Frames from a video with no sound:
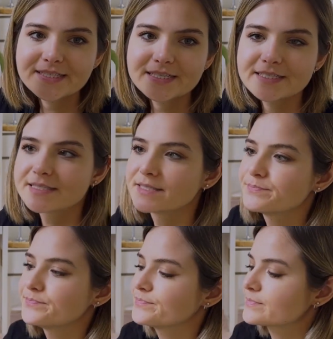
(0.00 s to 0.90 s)
is
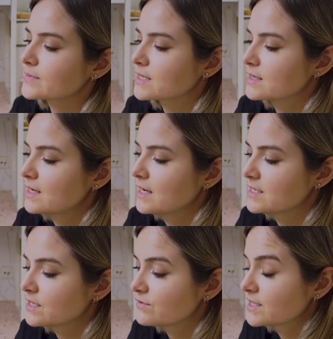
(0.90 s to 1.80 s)

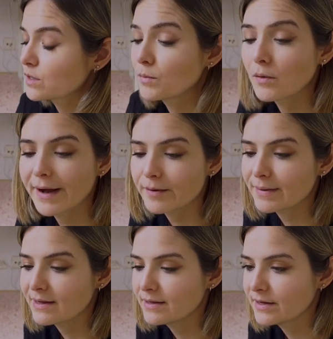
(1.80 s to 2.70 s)
soft silk mohair
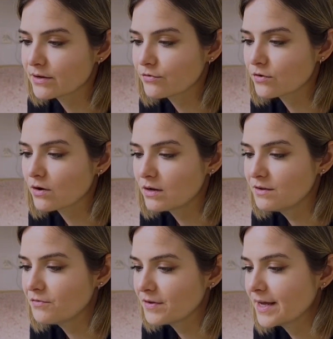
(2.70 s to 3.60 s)
by Knitting for
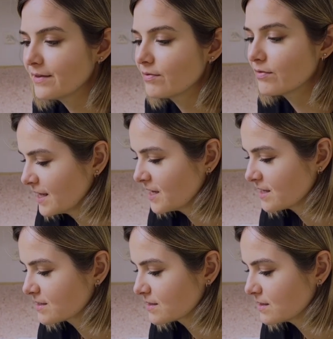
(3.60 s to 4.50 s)
Olive in, I think
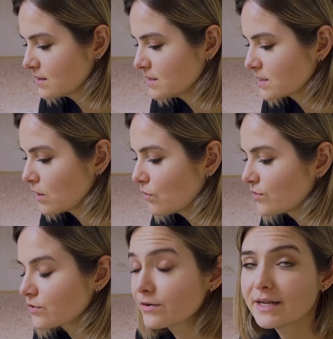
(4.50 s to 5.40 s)
it's
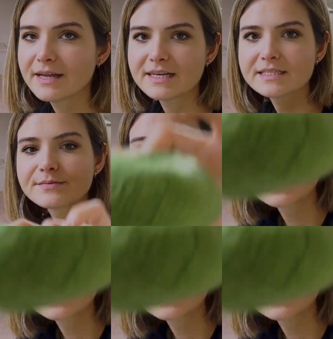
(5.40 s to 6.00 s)
clover green, yes.